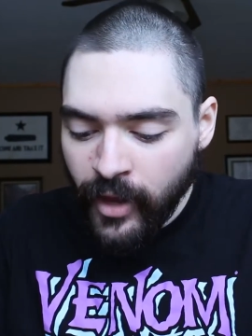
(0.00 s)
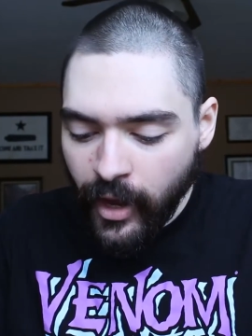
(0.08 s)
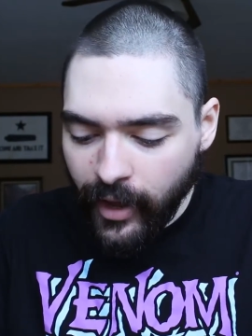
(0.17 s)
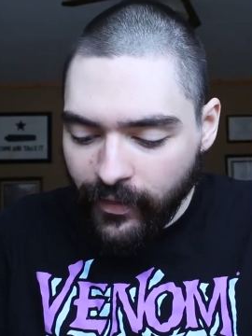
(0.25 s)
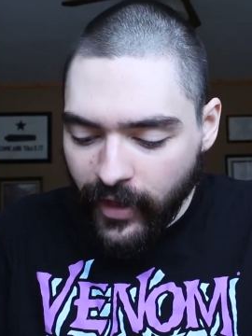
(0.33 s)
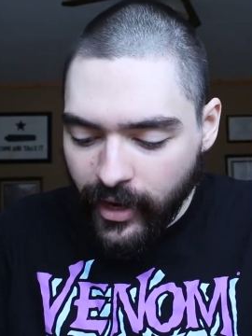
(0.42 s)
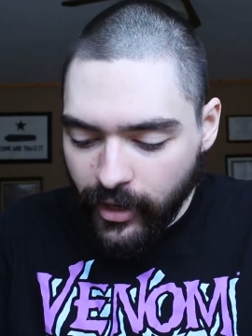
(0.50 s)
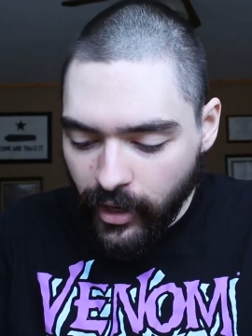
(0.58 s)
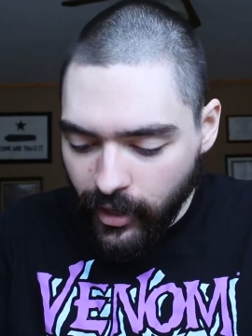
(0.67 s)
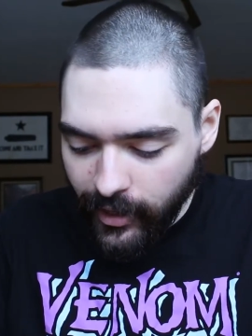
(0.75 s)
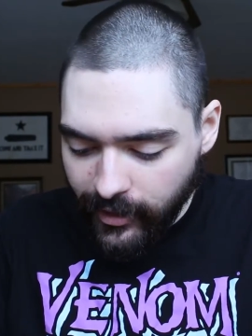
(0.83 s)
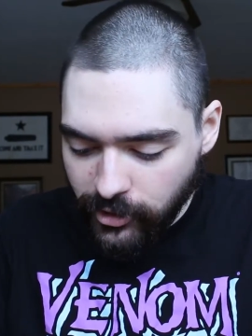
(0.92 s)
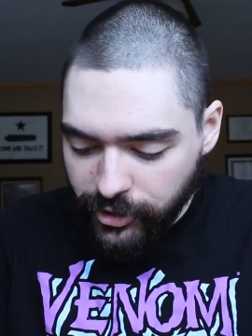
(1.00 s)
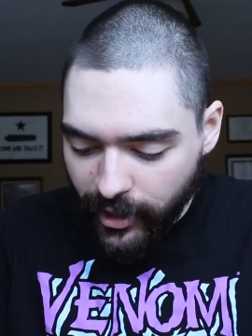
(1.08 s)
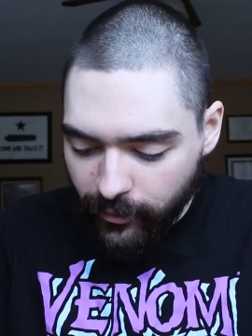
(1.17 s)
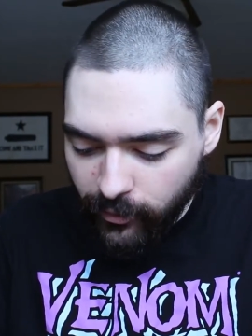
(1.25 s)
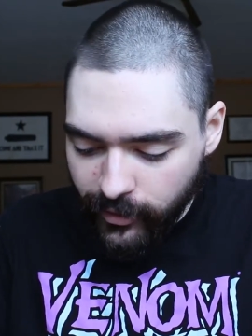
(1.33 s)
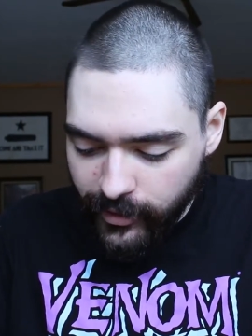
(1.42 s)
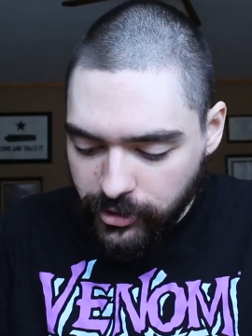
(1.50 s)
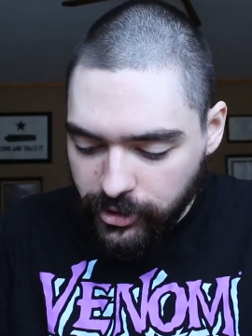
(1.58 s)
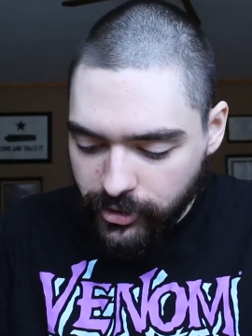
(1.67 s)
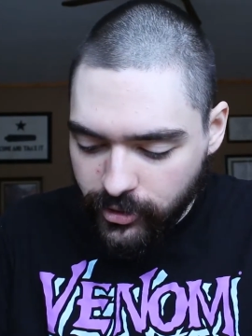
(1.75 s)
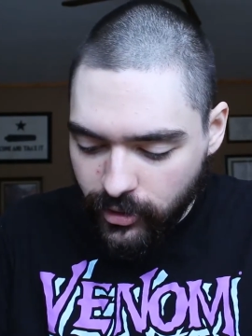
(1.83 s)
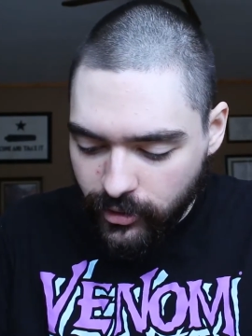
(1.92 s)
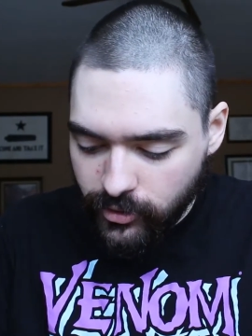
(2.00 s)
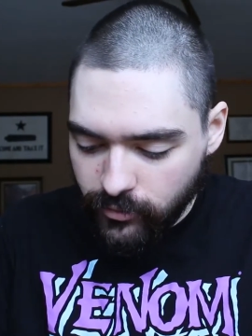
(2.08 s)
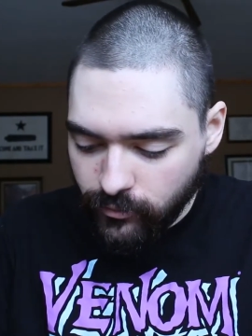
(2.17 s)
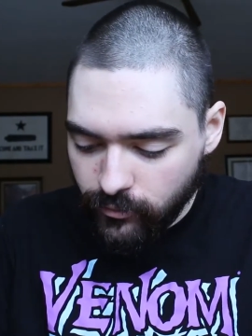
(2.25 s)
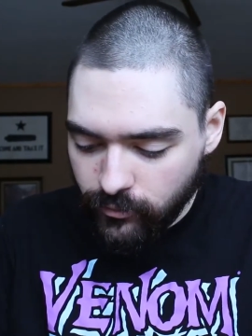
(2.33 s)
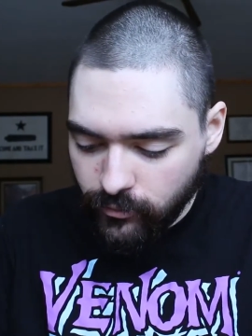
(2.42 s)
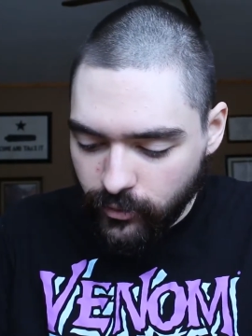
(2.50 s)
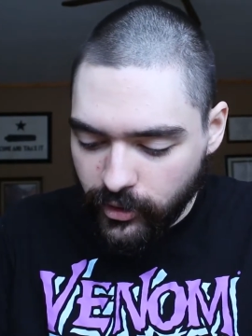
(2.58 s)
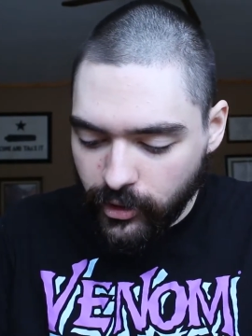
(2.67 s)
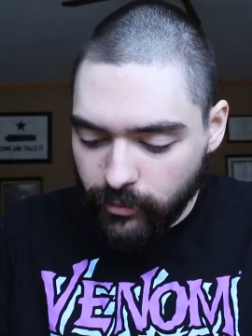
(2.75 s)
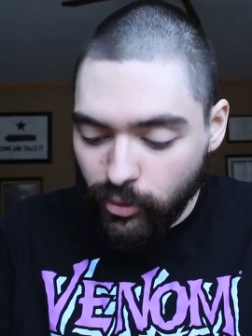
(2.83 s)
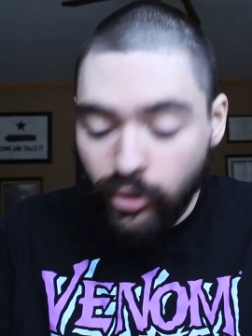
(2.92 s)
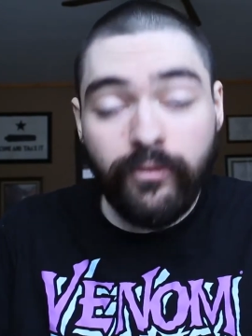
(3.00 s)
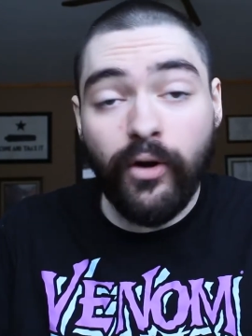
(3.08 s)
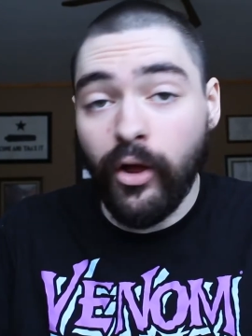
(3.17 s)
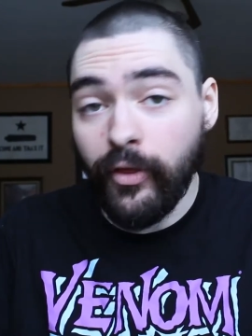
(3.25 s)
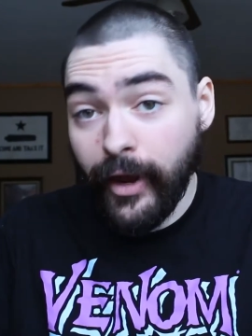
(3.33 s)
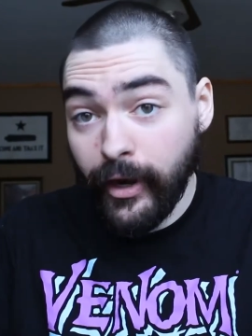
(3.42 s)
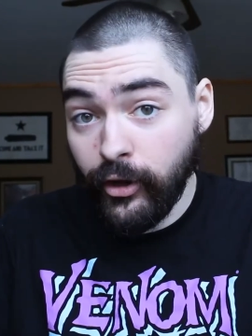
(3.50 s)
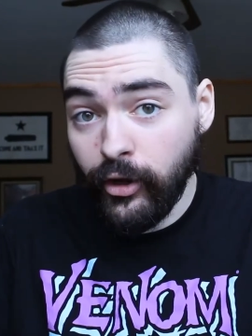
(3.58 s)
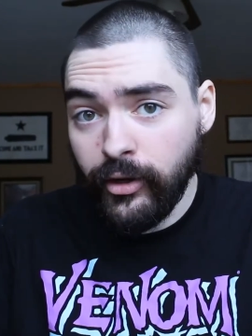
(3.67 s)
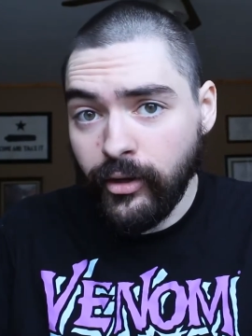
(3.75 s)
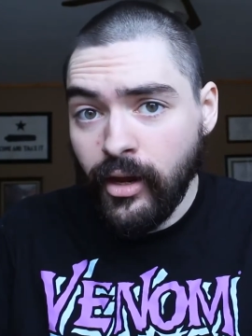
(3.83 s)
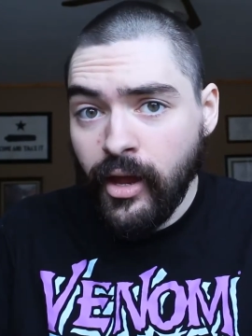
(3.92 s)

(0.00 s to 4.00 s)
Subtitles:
And then, in general, he just doesn't really move all that good,